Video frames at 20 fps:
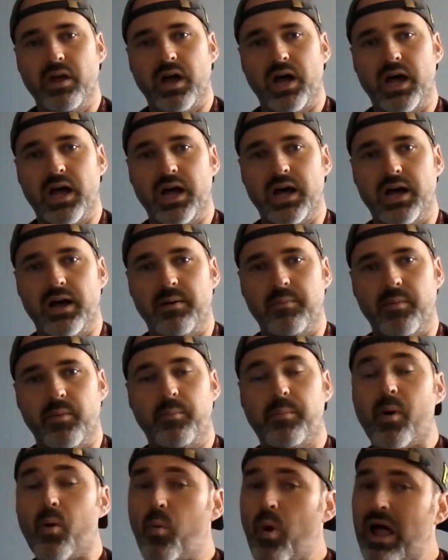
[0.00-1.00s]

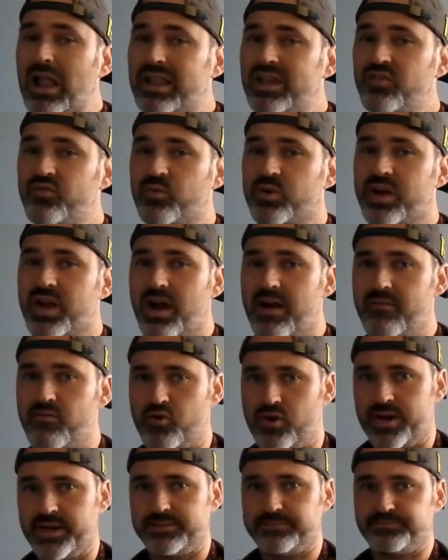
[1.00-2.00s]
But while he's
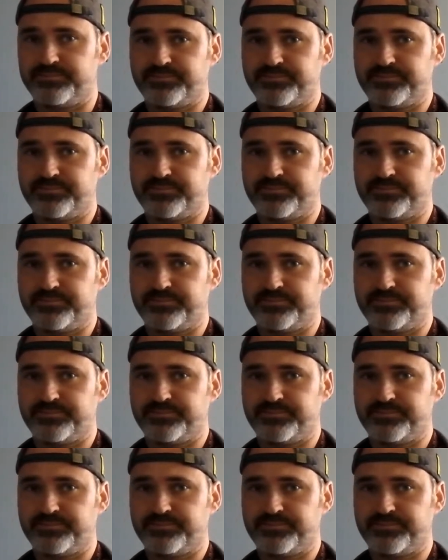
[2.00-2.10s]
recovering,